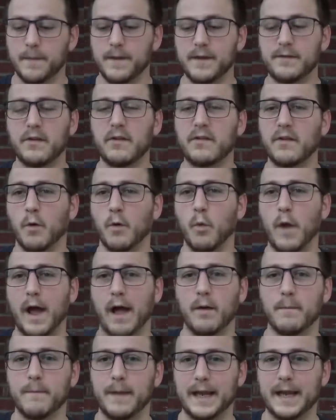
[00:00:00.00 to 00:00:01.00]
This is a
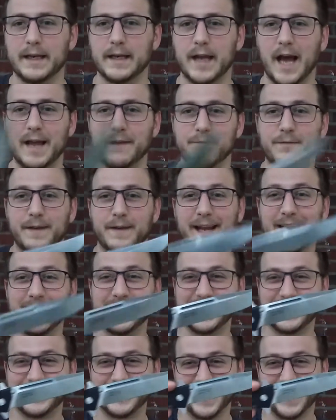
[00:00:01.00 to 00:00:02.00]
well-made knife,
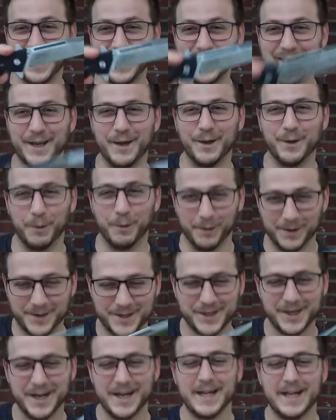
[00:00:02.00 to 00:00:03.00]
and it's
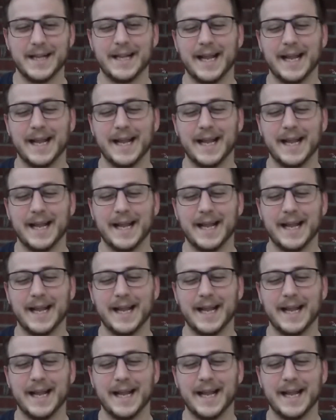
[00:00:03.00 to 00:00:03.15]
huge.